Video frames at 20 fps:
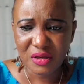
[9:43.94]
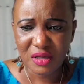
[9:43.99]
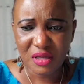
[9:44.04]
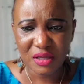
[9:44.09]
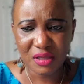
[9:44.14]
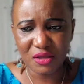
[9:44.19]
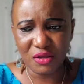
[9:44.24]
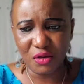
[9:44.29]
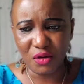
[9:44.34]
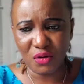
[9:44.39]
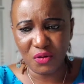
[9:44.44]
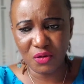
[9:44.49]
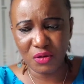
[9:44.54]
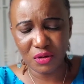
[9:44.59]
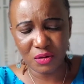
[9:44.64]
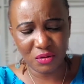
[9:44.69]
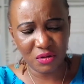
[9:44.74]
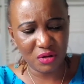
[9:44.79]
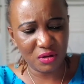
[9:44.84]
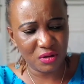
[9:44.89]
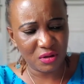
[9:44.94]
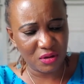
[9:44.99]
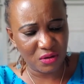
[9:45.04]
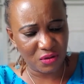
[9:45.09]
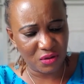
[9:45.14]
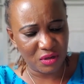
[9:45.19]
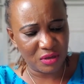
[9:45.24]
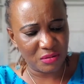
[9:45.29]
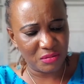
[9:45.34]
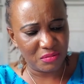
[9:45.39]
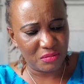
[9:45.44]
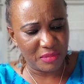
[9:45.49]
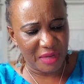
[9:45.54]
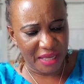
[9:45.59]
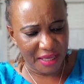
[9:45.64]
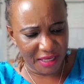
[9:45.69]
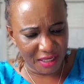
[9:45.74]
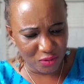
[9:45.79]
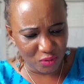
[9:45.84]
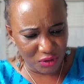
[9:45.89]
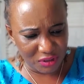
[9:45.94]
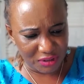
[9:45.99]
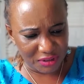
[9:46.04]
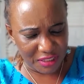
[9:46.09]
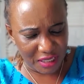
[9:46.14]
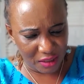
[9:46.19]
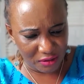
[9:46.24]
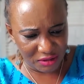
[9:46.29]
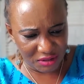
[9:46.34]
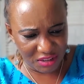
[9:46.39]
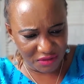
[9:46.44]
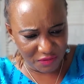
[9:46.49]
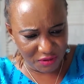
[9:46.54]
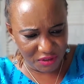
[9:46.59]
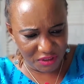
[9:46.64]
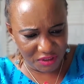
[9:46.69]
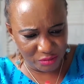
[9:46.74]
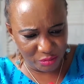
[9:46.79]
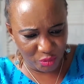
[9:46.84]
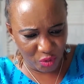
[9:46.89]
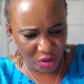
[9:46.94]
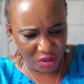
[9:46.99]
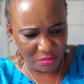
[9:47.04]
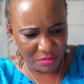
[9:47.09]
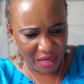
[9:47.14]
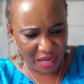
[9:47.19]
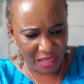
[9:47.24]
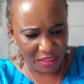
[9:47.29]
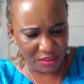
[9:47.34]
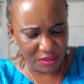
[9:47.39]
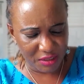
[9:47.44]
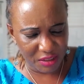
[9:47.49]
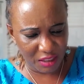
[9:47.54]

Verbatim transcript: you know, my head was down giving this boy back,